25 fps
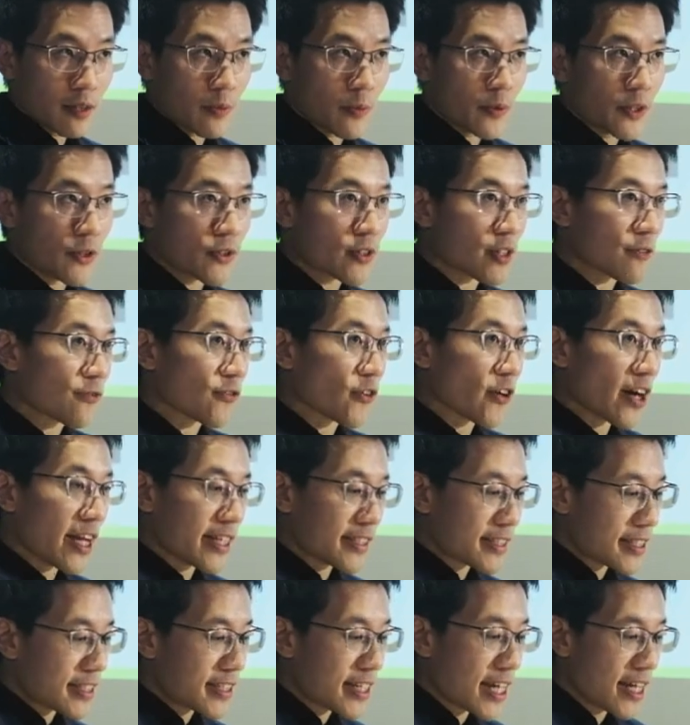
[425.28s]
we use it for
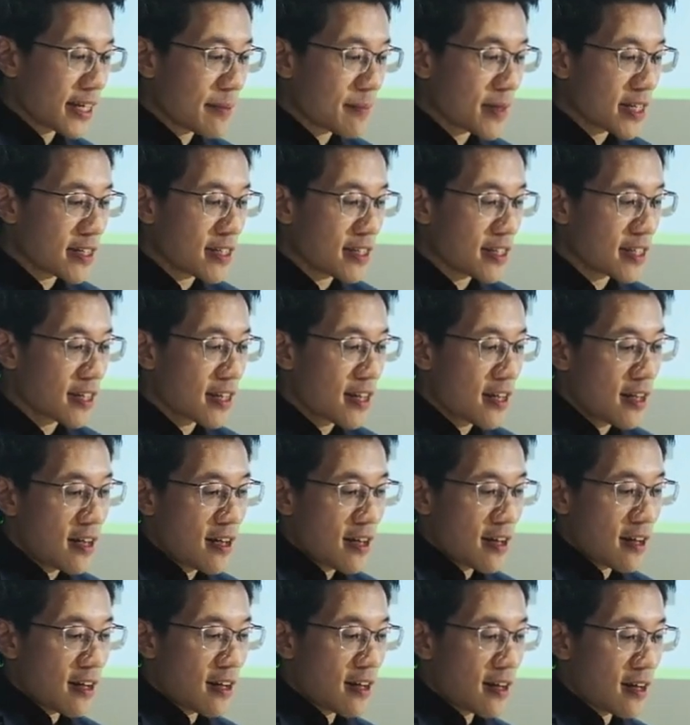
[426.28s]
entertainment,
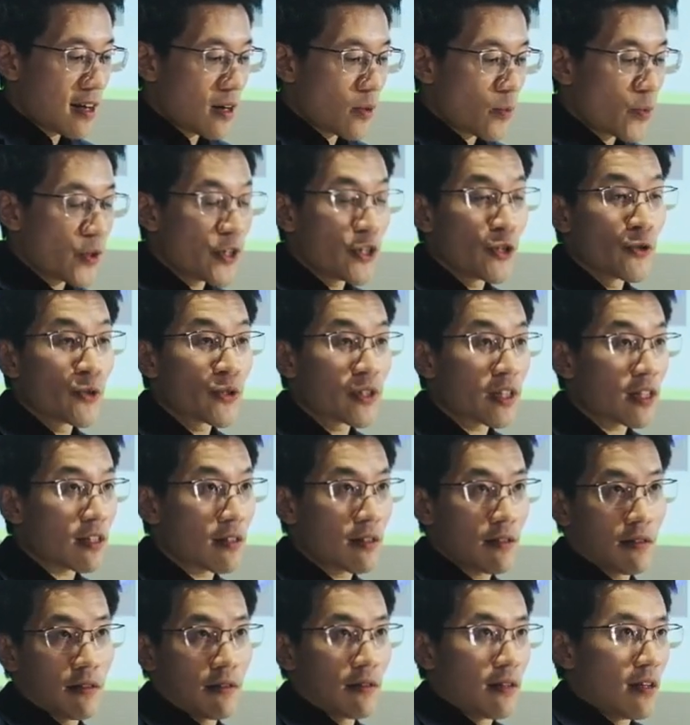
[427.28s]
uh, we use
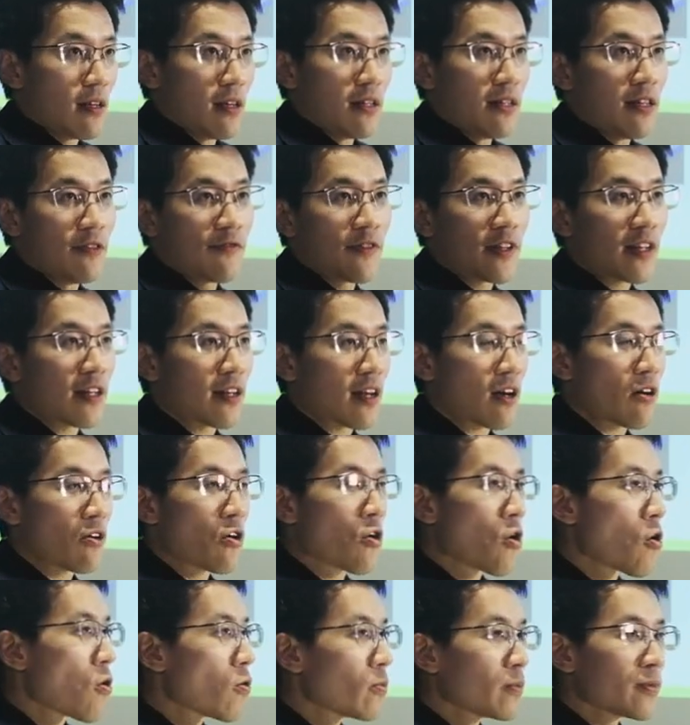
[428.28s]
it even in our
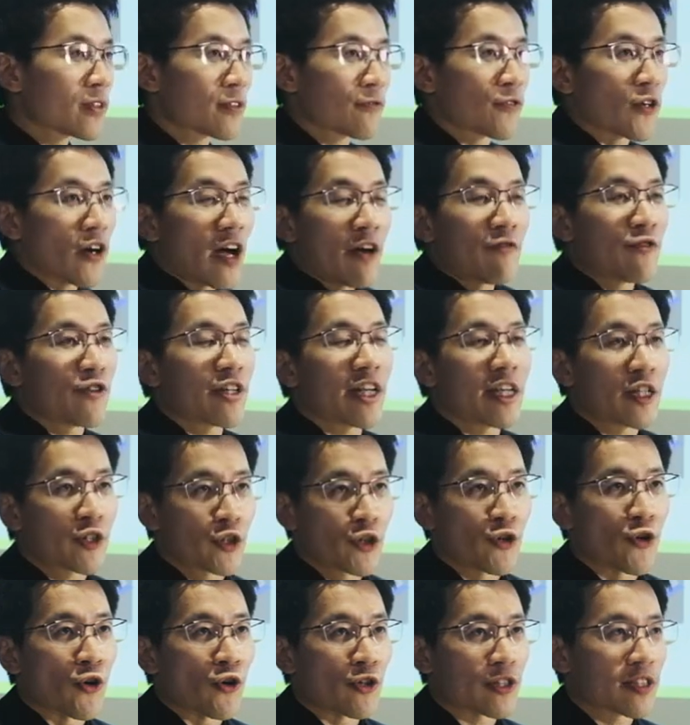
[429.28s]
homes for everyday
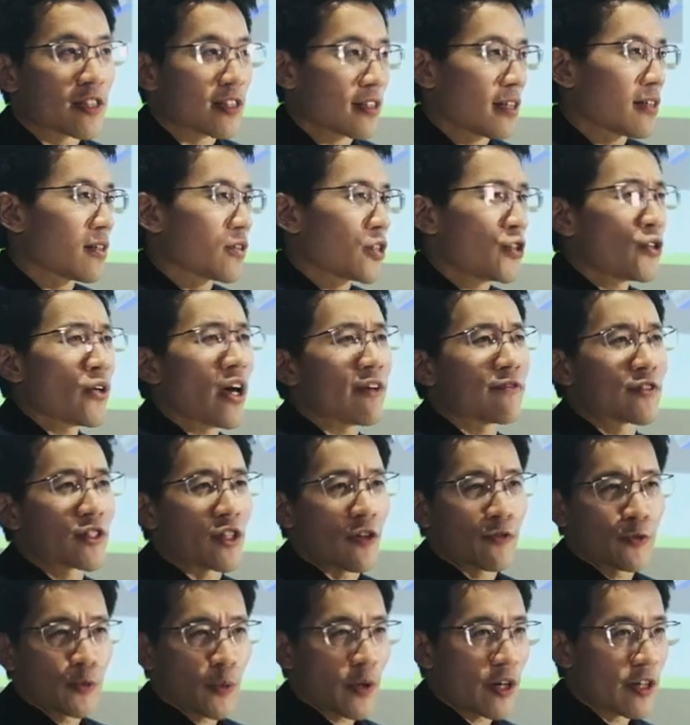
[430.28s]
chores, uh, you have
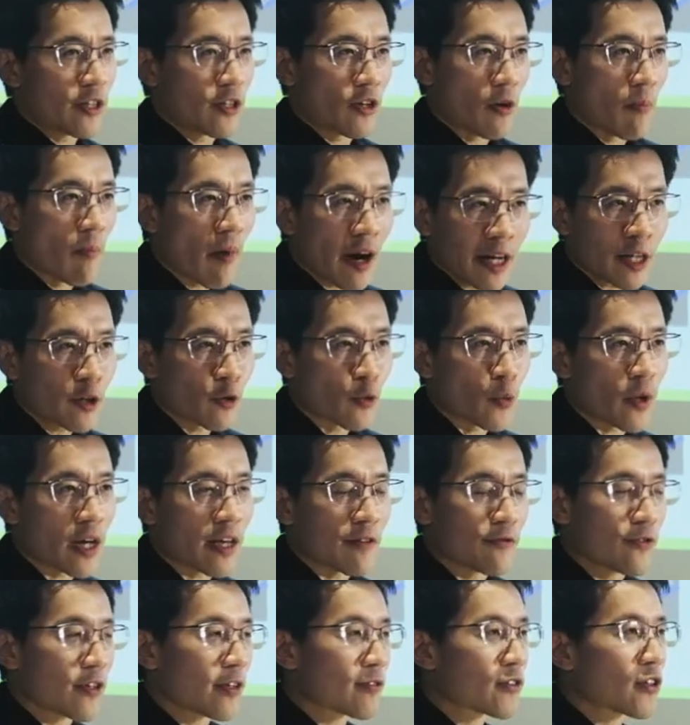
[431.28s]
software in your
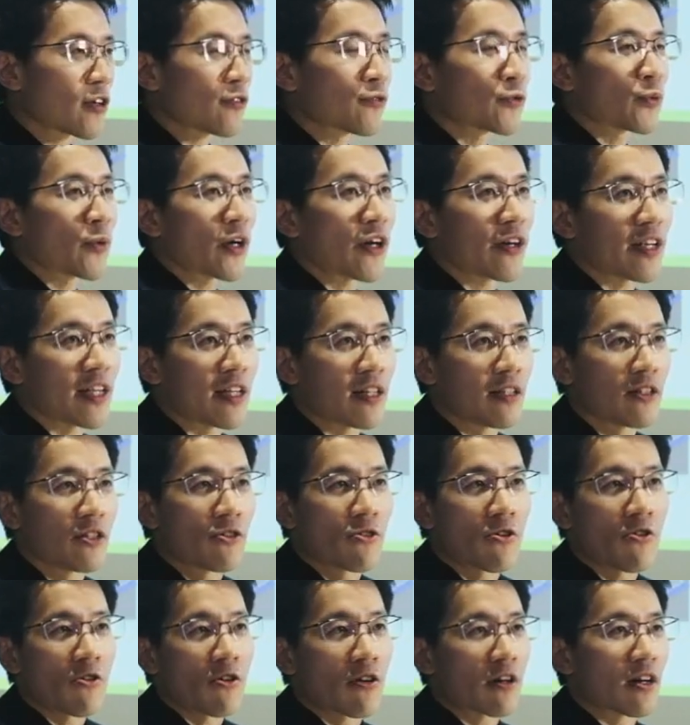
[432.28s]
microwave, you have software in
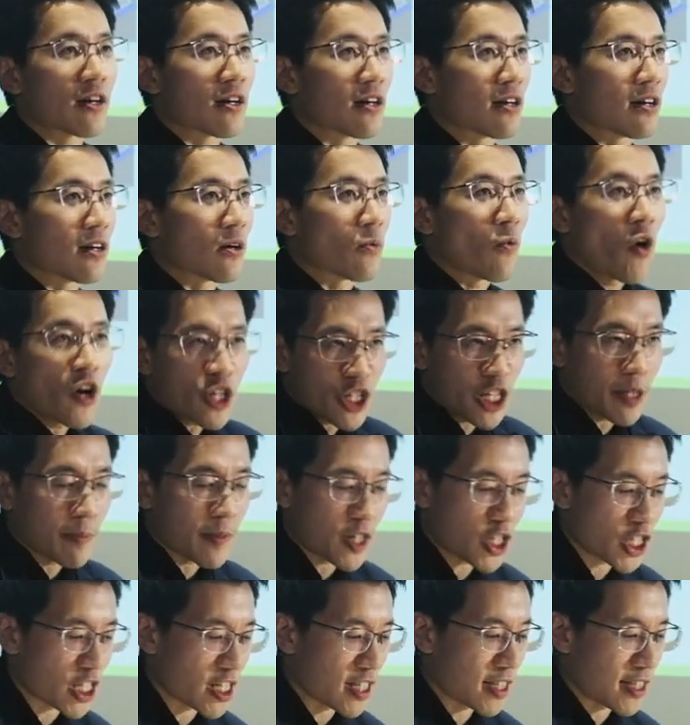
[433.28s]
your uh, washing
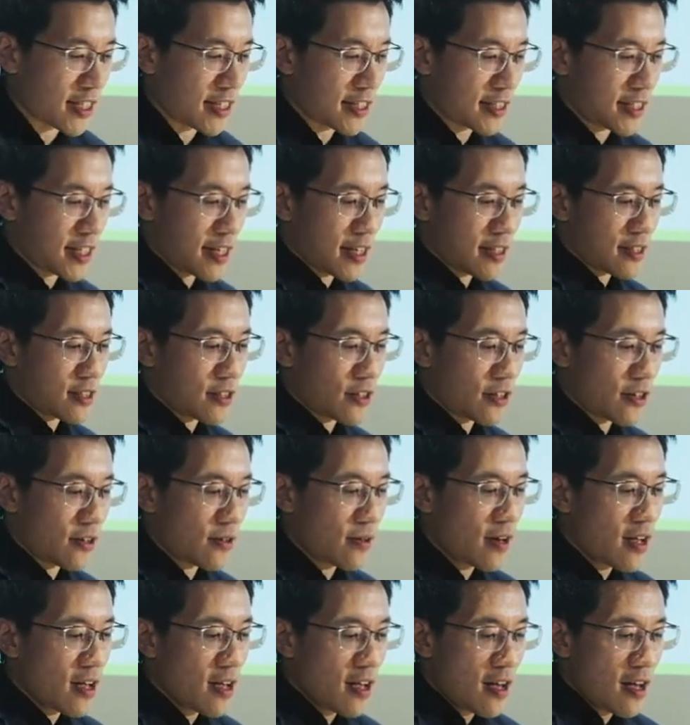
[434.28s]
machine these days, you
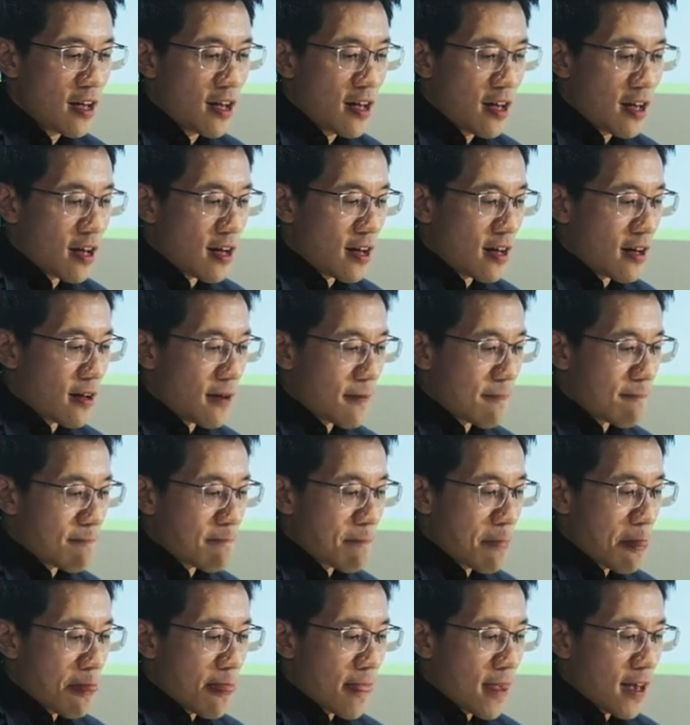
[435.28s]
know? Um,
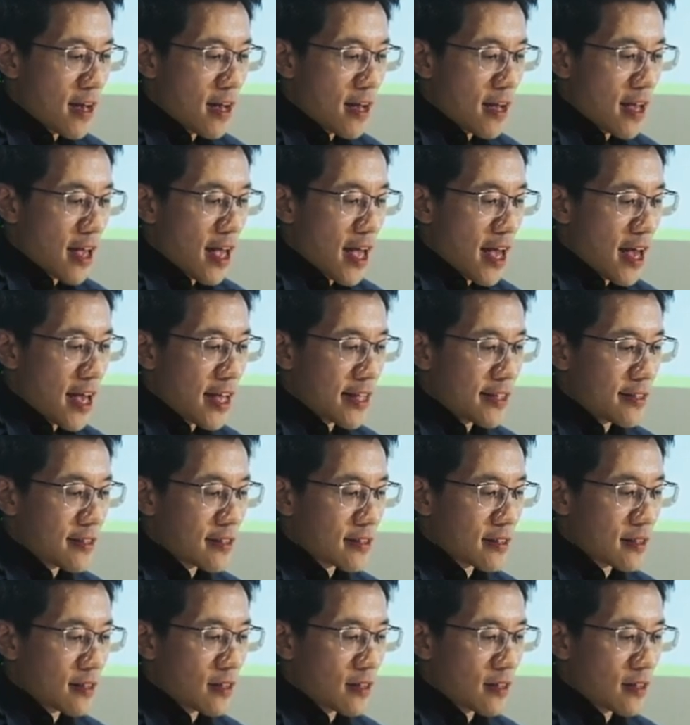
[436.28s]
and